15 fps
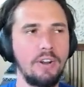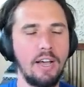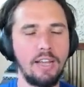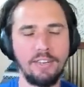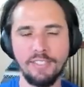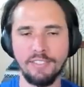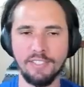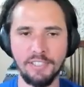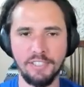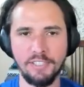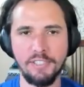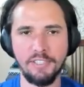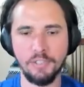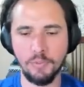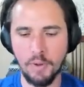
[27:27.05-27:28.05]
Not necessarily
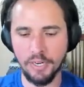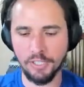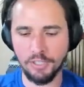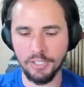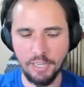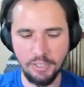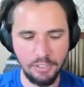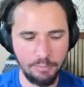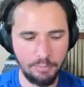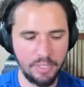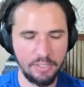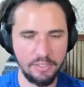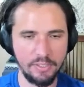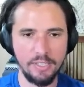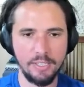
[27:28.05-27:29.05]
in this walking challenge,
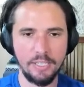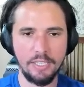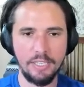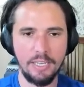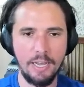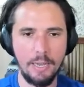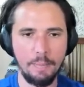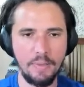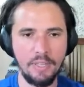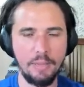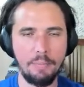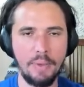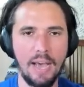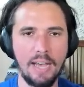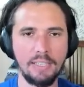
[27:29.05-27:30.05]
but in the
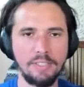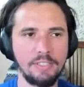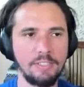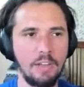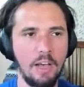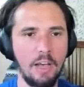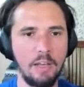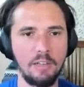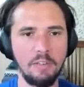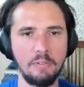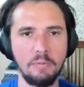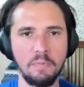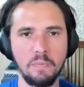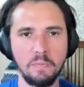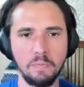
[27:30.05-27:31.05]
past, or
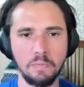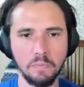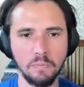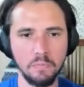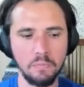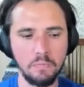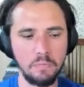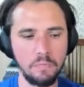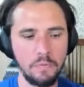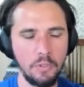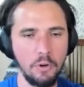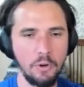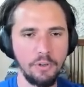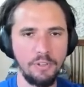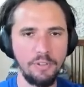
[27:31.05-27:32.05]

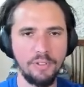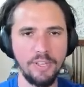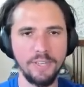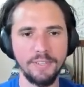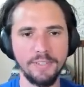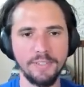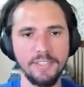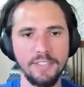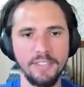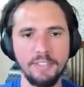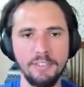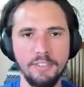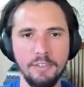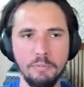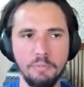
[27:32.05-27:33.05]
do you think
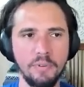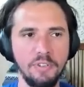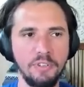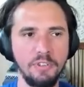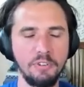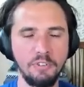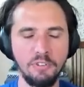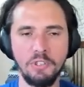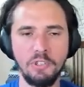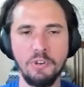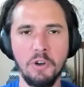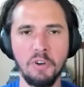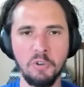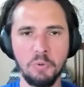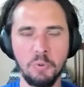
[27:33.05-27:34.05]
you
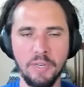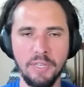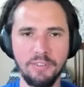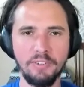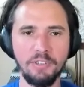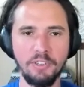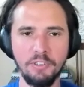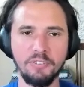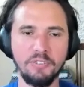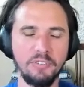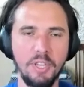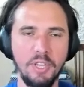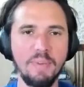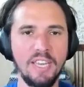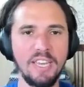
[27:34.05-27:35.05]
know when your
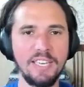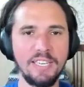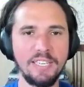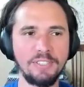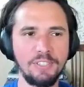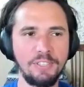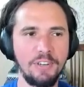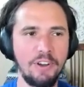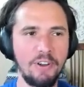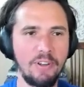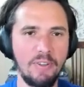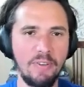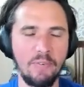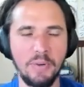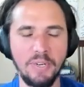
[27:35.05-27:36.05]
limit is, you know
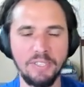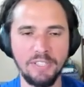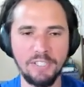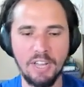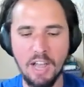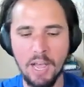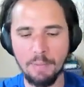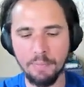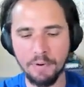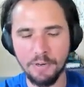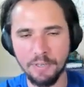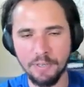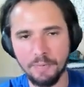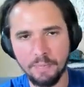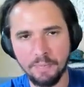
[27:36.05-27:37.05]
when to stop,
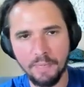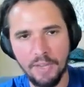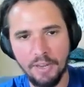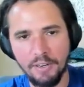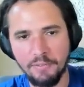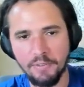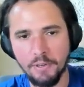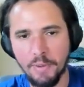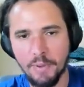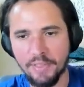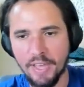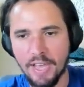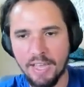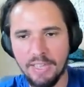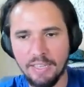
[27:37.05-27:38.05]
or how do you feel about
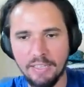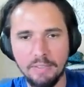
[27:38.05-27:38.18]
that?